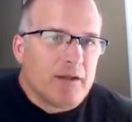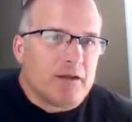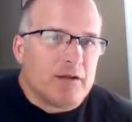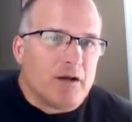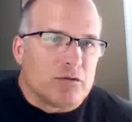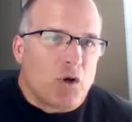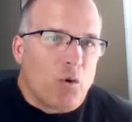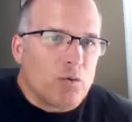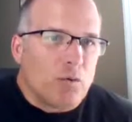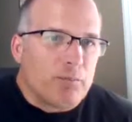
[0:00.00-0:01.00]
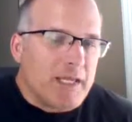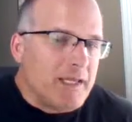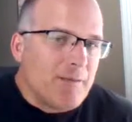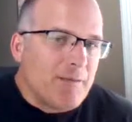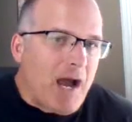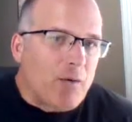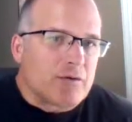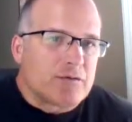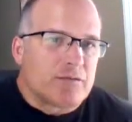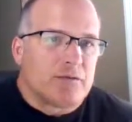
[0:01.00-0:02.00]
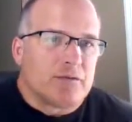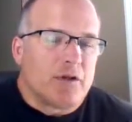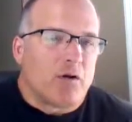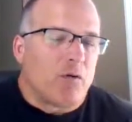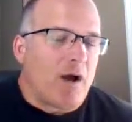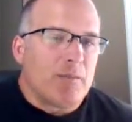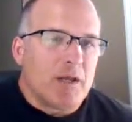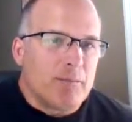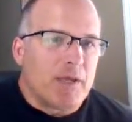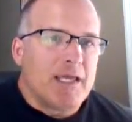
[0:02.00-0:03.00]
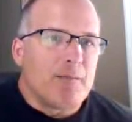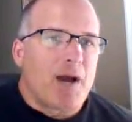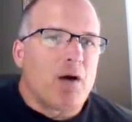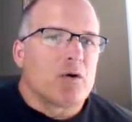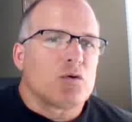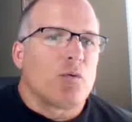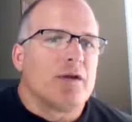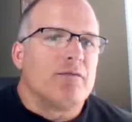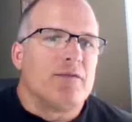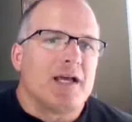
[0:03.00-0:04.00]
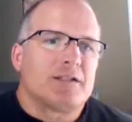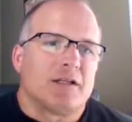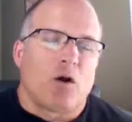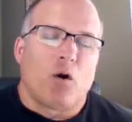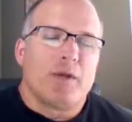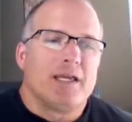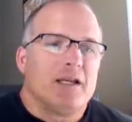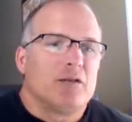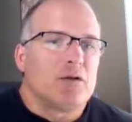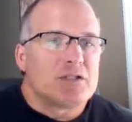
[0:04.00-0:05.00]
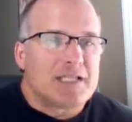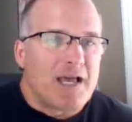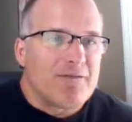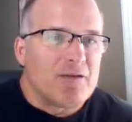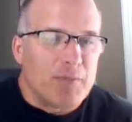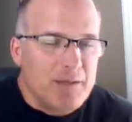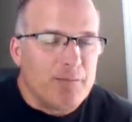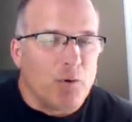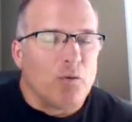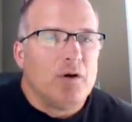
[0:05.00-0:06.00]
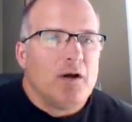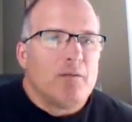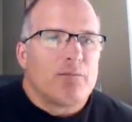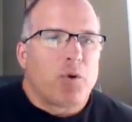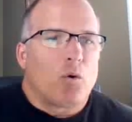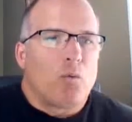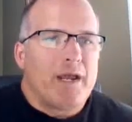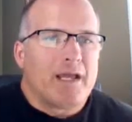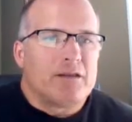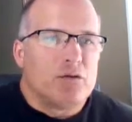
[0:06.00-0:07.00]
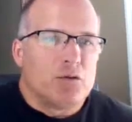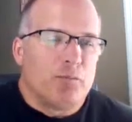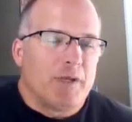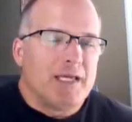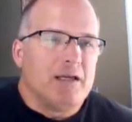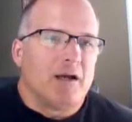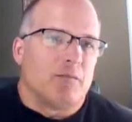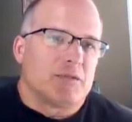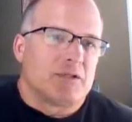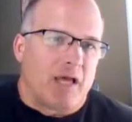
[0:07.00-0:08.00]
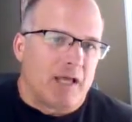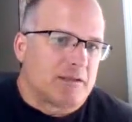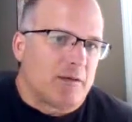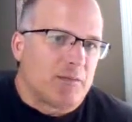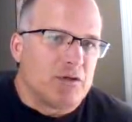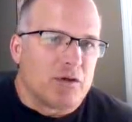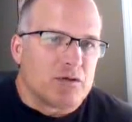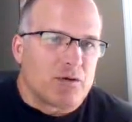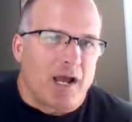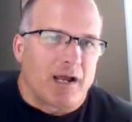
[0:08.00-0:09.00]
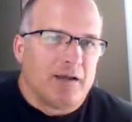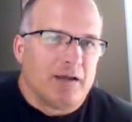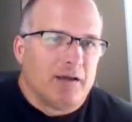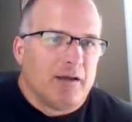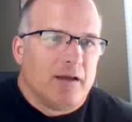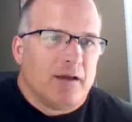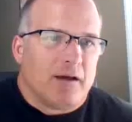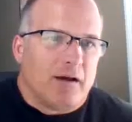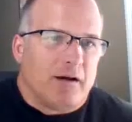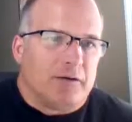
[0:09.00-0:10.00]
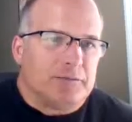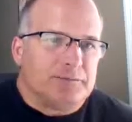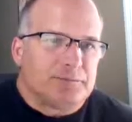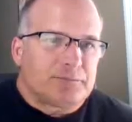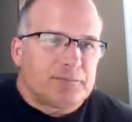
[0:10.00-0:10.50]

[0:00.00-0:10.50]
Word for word: You know, total PM hours. You know, how many PM hours are we investing? Are we getting those seven people per week to do PMs? That's something you could track. Um,